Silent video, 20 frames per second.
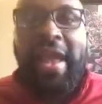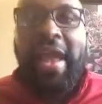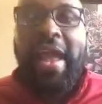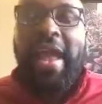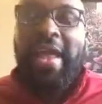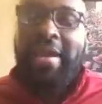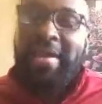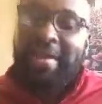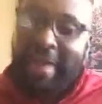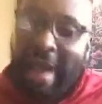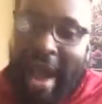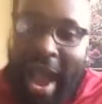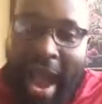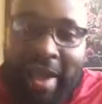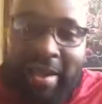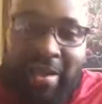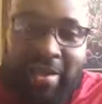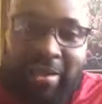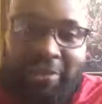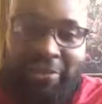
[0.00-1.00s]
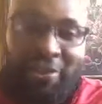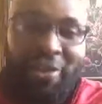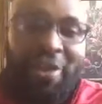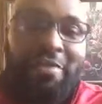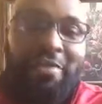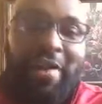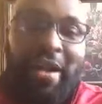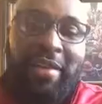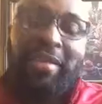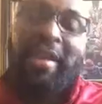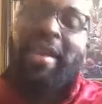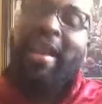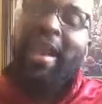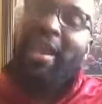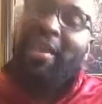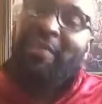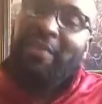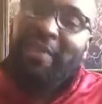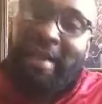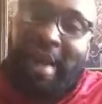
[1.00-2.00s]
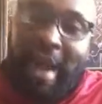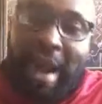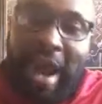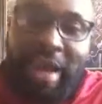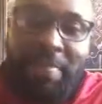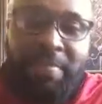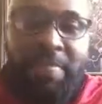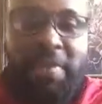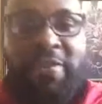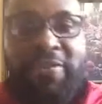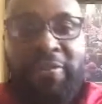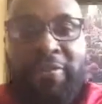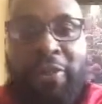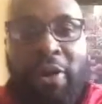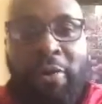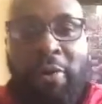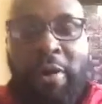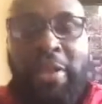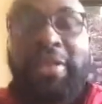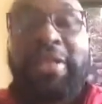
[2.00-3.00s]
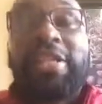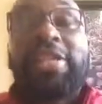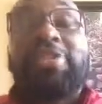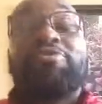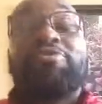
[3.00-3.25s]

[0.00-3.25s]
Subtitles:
And God is for us. And if God be for us, he's